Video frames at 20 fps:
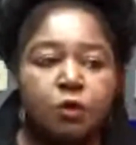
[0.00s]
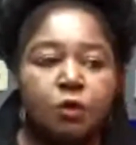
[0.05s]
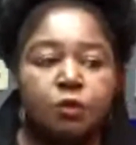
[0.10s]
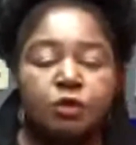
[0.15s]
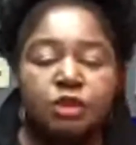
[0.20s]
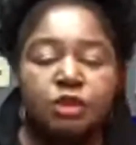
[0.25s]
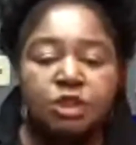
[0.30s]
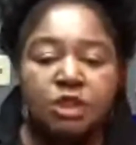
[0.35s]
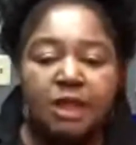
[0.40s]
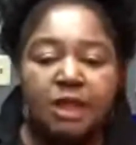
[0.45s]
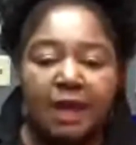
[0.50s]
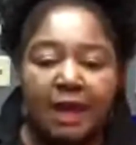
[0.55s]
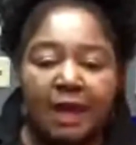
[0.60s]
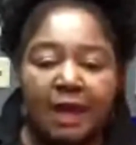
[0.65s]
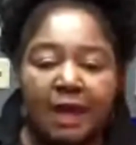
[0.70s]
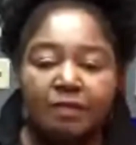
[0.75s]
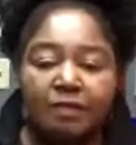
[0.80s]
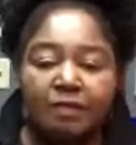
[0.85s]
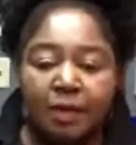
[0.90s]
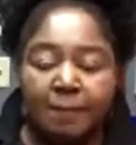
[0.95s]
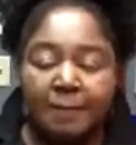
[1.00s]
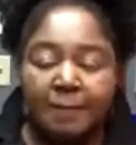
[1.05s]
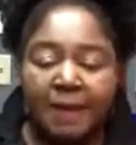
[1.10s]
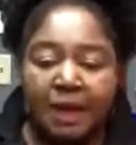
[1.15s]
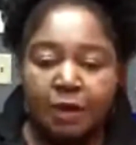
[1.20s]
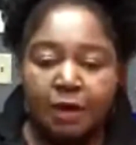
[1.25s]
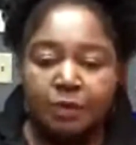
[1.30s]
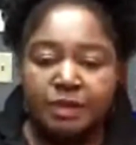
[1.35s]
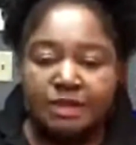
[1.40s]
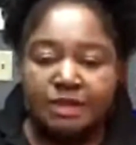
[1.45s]
You should have
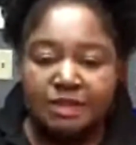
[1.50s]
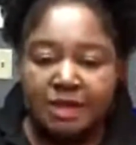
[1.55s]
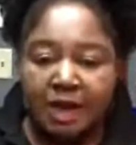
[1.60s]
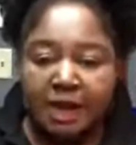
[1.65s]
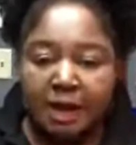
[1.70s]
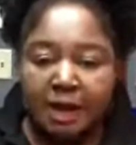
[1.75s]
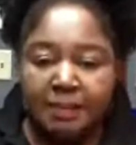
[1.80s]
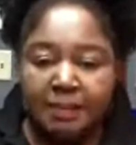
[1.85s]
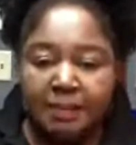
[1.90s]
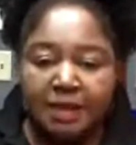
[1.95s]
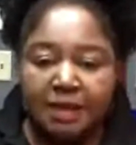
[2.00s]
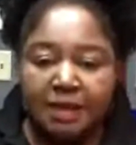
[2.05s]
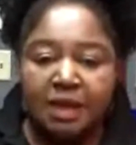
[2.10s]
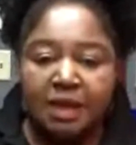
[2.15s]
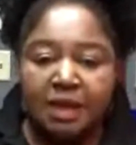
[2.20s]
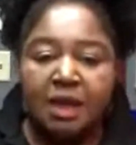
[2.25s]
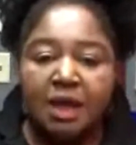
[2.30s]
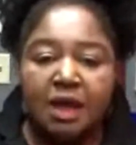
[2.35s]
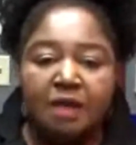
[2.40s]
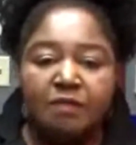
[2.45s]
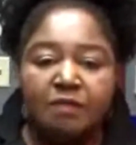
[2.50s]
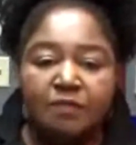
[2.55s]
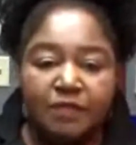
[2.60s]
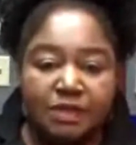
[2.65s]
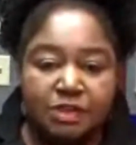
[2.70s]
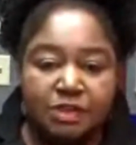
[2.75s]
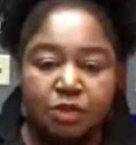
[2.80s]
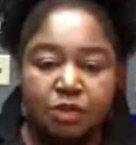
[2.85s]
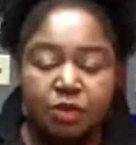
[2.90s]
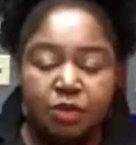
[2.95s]
a microscopic
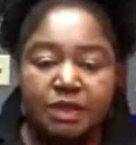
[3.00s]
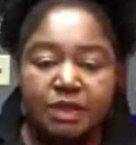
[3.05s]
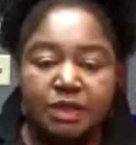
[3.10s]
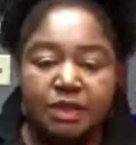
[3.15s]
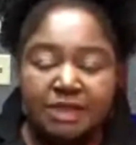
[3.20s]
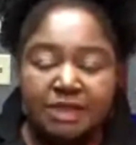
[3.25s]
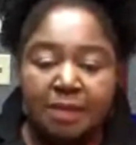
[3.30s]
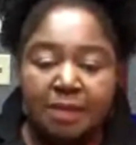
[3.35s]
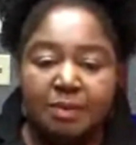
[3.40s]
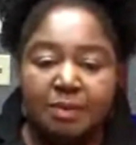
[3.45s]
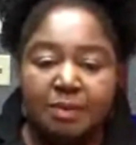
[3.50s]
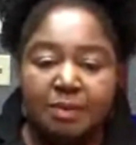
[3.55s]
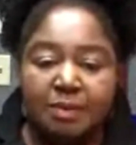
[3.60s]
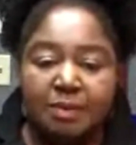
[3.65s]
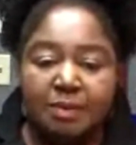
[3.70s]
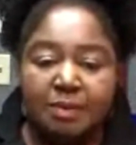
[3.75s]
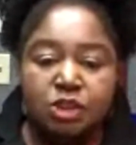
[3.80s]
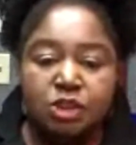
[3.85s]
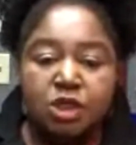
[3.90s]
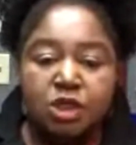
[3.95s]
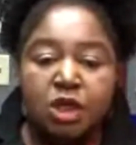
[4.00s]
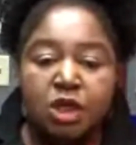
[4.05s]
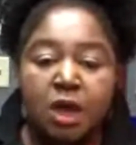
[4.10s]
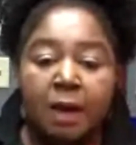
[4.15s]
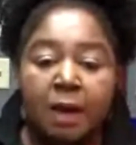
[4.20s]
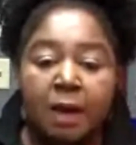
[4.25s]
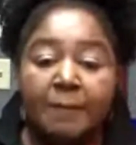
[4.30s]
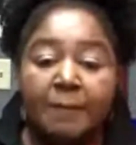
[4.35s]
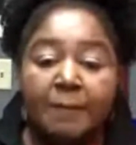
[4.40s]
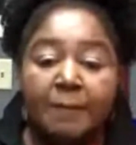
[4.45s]
and physical examination
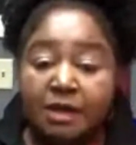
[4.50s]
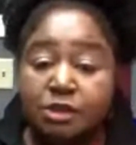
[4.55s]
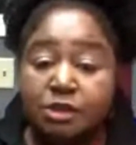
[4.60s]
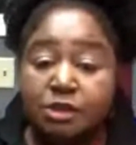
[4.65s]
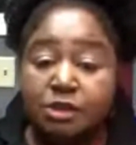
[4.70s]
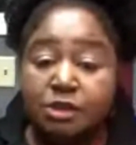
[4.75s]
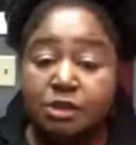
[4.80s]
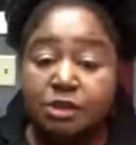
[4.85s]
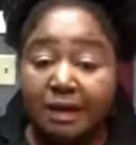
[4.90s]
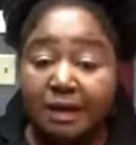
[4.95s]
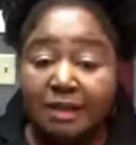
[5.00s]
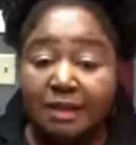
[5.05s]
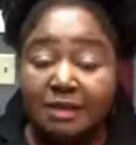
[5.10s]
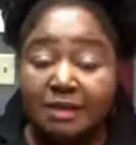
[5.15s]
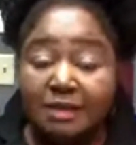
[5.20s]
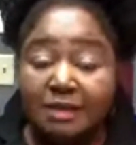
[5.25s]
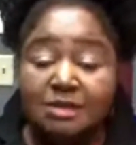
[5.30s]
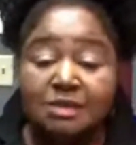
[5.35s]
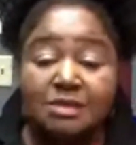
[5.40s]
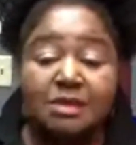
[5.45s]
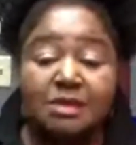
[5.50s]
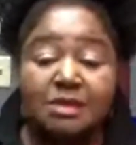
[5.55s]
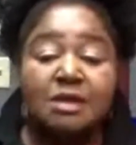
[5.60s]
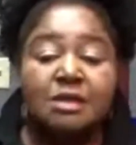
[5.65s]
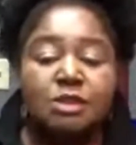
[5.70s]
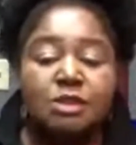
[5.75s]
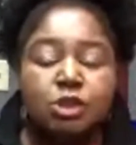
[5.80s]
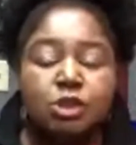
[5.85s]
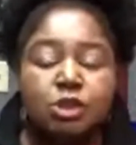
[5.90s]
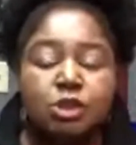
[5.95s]
by a trichologist
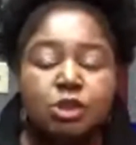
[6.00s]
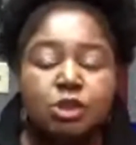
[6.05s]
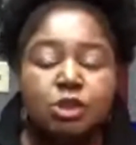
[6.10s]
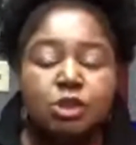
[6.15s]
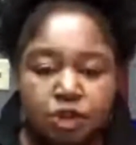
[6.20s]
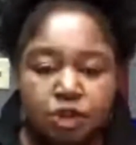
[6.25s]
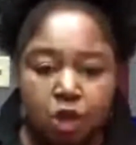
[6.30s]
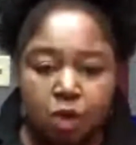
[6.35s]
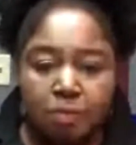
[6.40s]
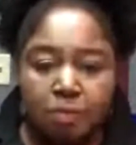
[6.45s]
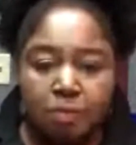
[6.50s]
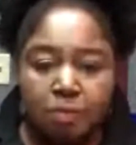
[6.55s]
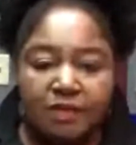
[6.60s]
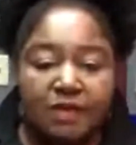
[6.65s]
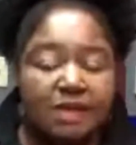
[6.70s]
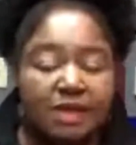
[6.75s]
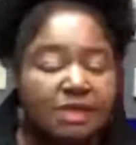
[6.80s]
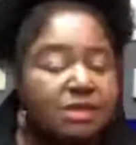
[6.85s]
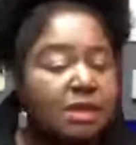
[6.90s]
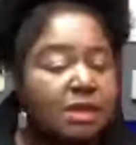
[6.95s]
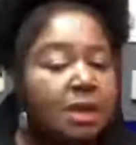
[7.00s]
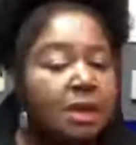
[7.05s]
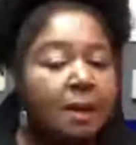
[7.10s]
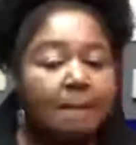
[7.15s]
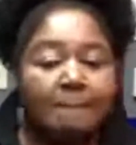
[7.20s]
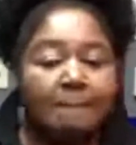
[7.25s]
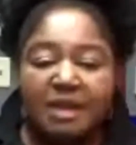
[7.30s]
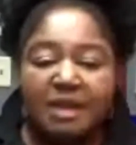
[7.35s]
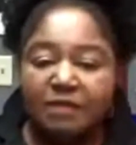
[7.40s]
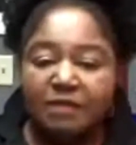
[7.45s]
to determine this.
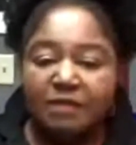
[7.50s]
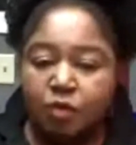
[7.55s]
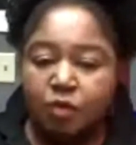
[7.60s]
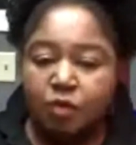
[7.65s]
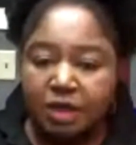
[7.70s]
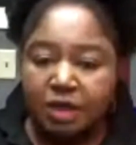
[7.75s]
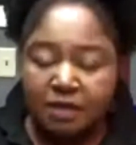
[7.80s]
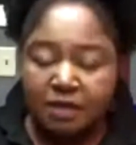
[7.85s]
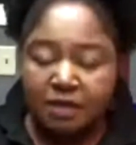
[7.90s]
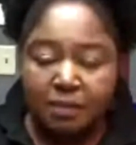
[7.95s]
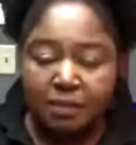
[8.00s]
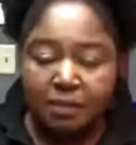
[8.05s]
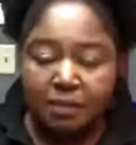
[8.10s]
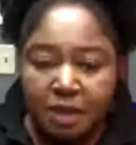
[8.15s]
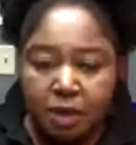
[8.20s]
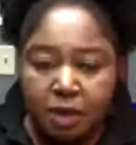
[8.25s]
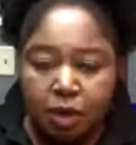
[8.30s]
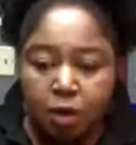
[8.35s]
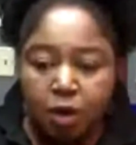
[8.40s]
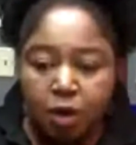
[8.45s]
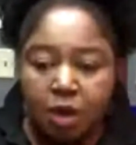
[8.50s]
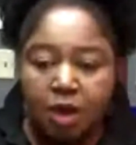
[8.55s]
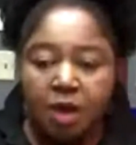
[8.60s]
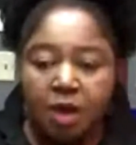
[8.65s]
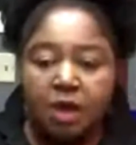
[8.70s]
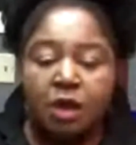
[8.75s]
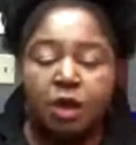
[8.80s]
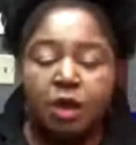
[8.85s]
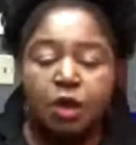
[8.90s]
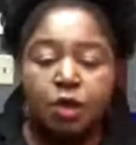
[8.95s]
But if you get in the mirror,
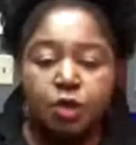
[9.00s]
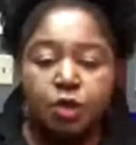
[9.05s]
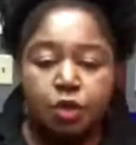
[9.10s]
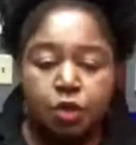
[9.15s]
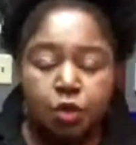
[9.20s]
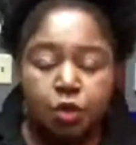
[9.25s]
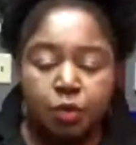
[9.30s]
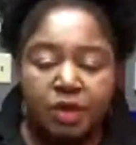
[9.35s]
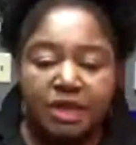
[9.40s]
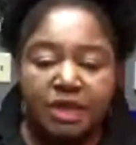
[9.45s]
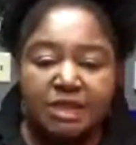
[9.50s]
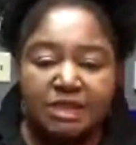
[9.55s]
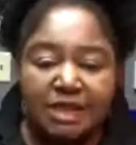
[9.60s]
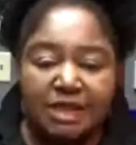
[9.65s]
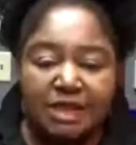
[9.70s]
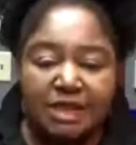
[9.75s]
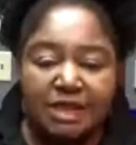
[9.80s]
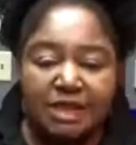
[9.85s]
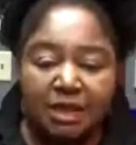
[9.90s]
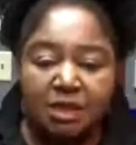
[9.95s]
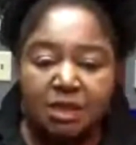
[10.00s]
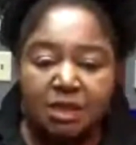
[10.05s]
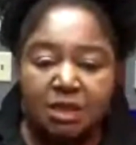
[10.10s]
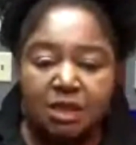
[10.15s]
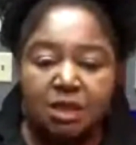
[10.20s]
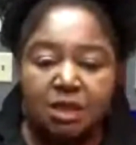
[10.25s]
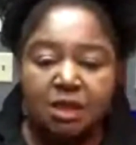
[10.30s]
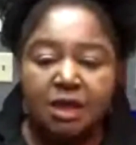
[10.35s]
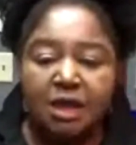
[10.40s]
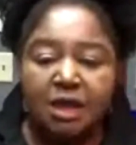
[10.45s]
you can take a
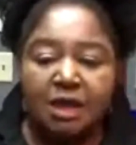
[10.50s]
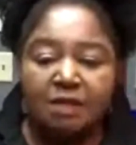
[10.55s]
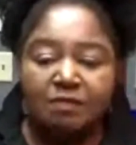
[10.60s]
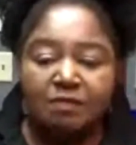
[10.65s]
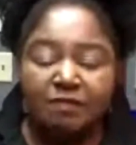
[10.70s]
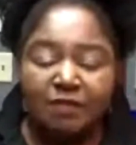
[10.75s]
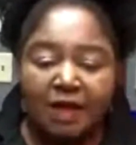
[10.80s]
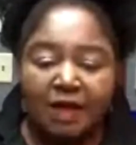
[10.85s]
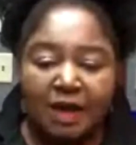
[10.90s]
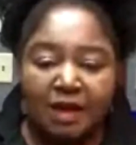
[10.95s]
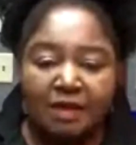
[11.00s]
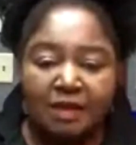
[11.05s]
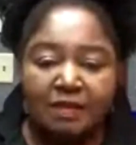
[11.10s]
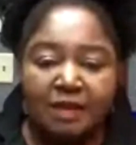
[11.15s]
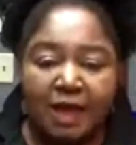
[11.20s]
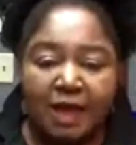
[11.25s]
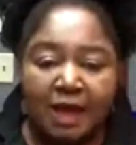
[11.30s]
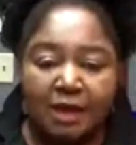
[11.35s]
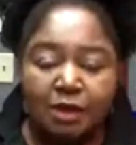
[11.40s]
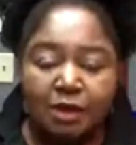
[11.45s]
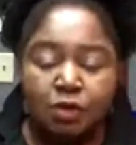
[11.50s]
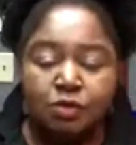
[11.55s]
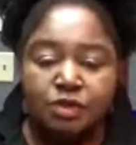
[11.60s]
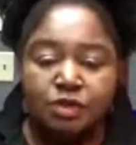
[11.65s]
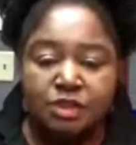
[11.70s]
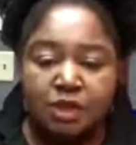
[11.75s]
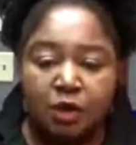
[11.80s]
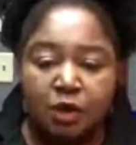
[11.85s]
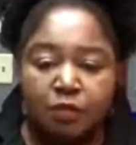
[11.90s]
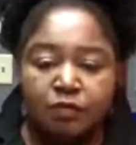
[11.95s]
look and find that
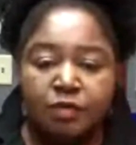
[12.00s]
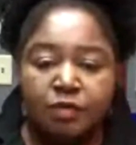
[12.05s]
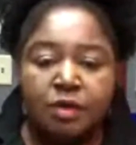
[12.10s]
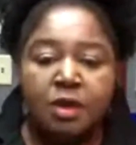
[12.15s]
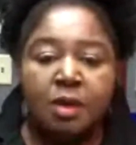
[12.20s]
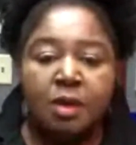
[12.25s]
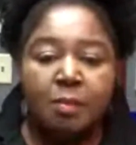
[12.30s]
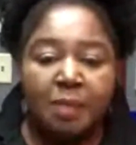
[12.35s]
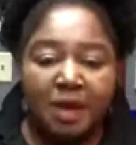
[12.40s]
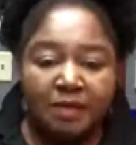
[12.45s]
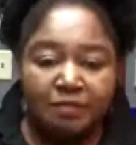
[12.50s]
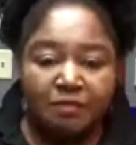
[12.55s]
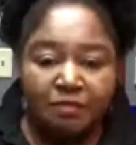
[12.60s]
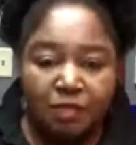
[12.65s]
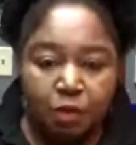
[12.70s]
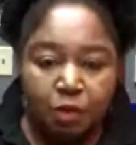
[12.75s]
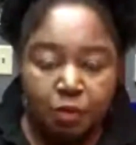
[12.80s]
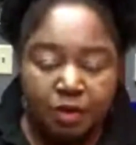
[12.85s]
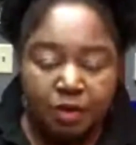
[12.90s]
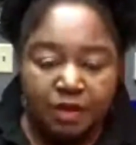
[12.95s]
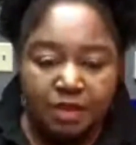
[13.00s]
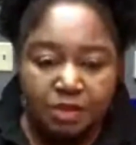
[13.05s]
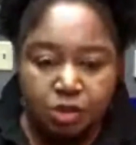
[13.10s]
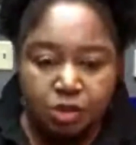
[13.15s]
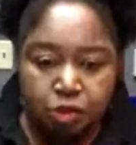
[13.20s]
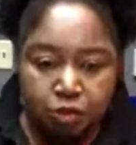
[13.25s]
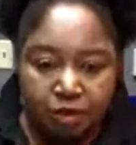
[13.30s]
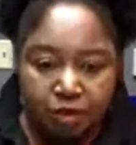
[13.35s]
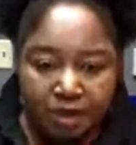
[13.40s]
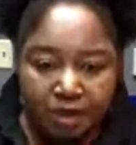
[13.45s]
yourself by viewing the
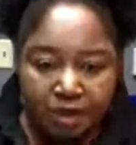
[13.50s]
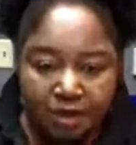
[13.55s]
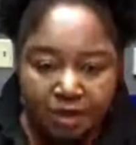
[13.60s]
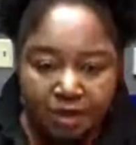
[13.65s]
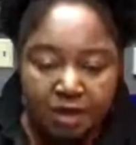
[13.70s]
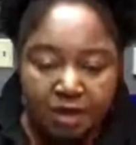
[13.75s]
strand